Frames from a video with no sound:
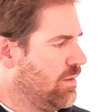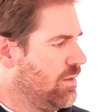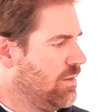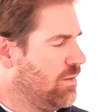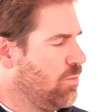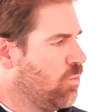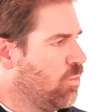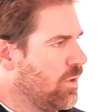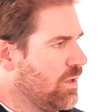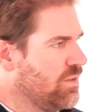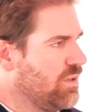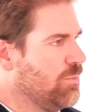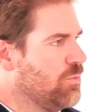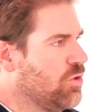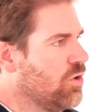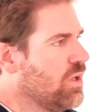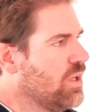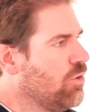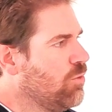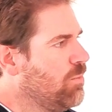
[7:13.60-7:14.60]
what I'm
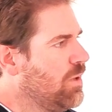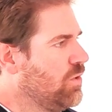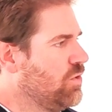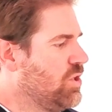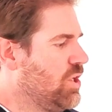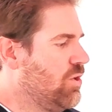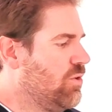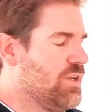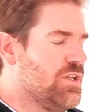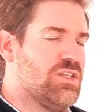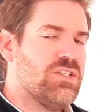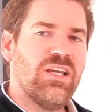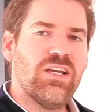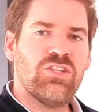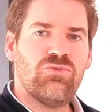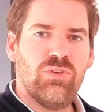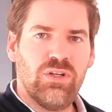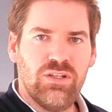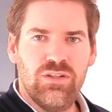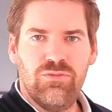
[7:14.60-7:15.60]
talking about here is
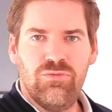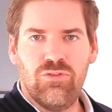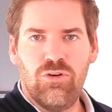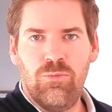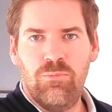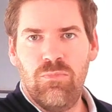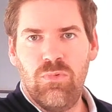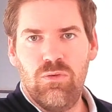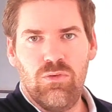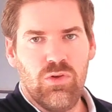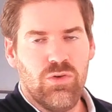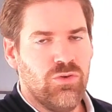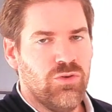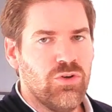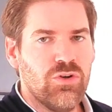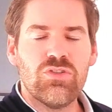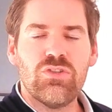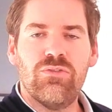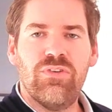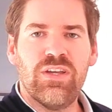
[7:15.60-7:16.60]
extracted from
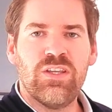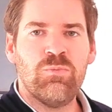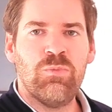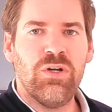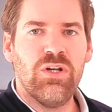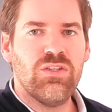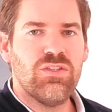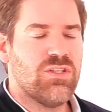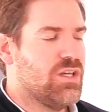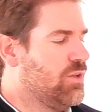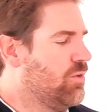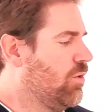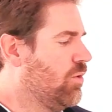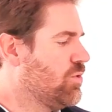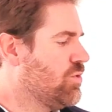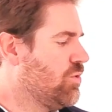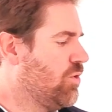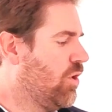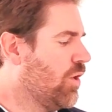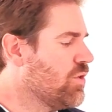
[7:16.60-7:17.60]
years of experience and
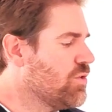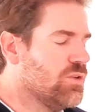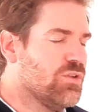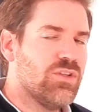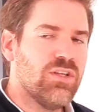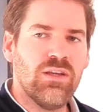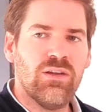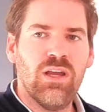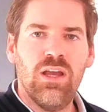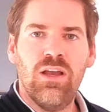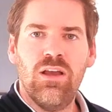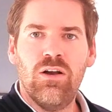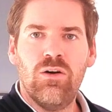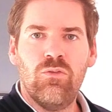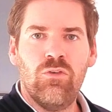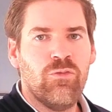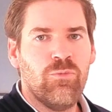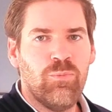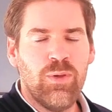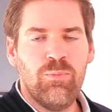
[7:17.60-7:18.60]
also consulting
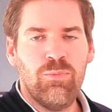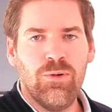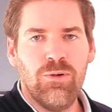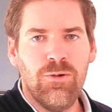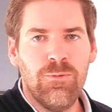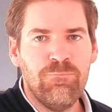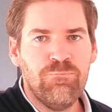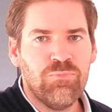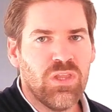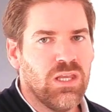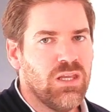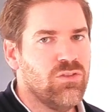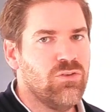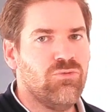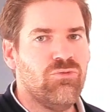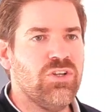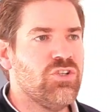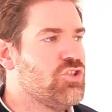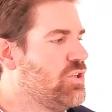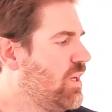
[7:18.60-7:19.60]
with people in the
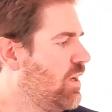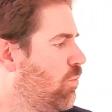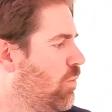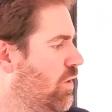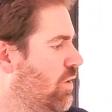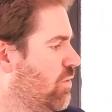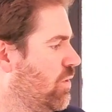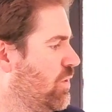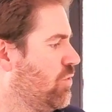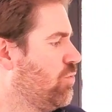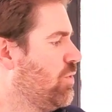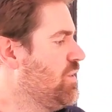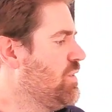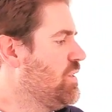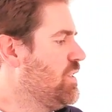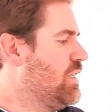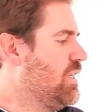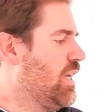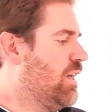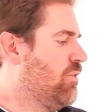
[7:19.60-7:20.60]
French Tech
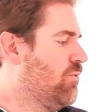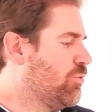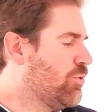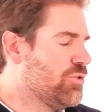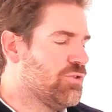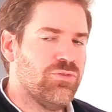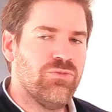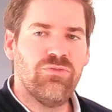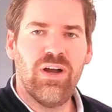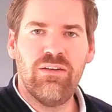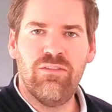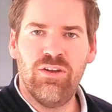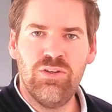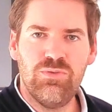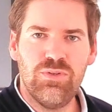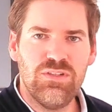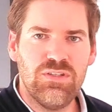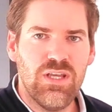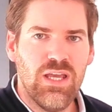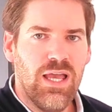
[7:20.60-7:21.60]
120 and Fortune
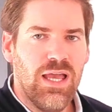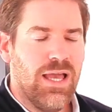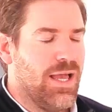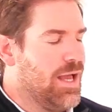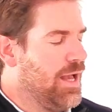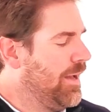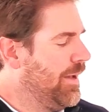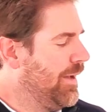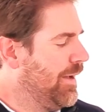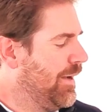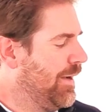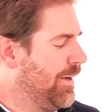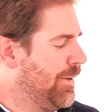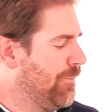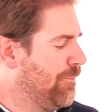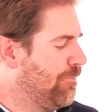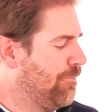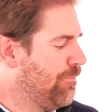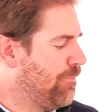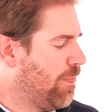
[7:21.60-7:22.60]
500.
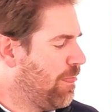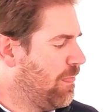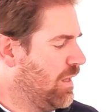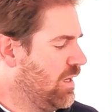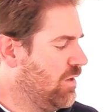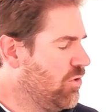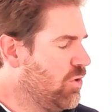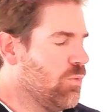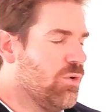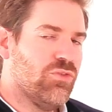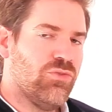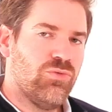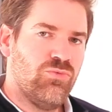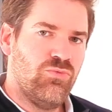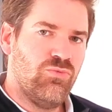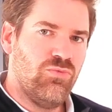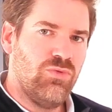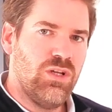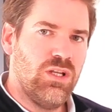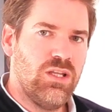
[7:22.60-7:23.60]
If you want to
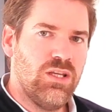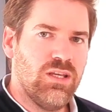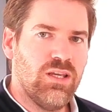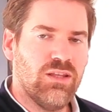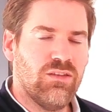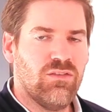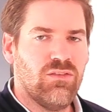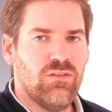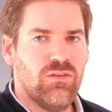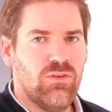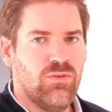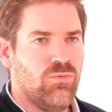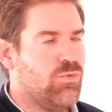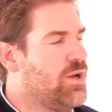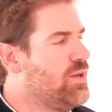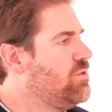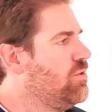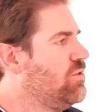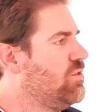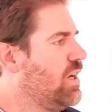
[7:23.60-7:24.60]
really get
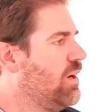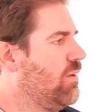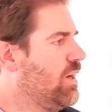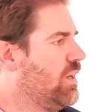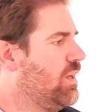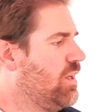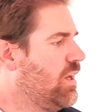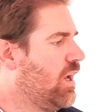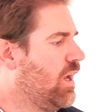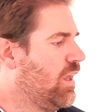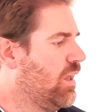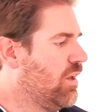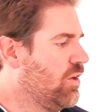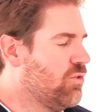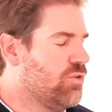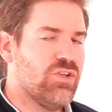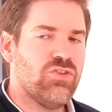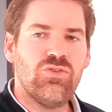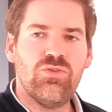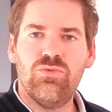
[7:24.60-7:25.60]
results directly, I
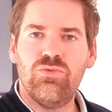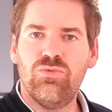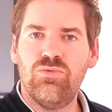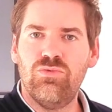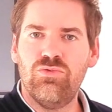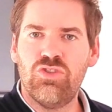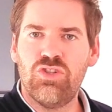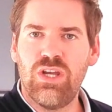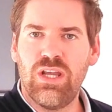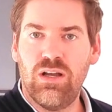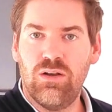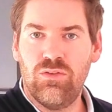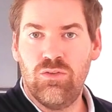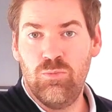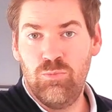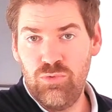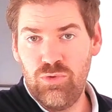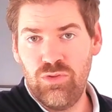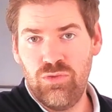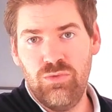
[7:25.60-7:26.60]
encourage you to check out the
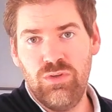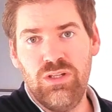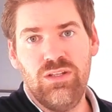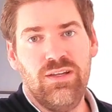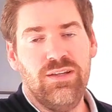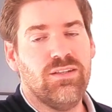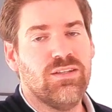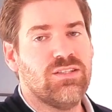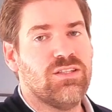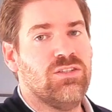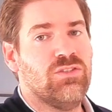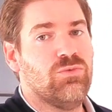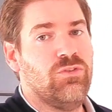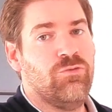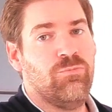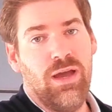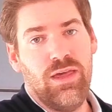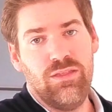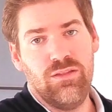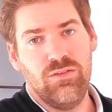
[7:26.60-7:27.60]
book 3D Data Science with
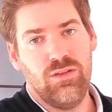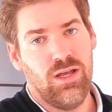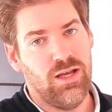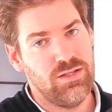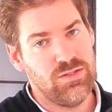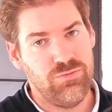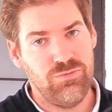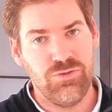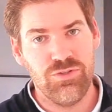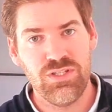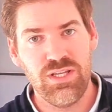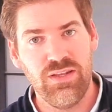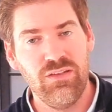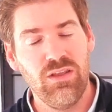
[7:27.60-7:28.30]
Python as firsthand,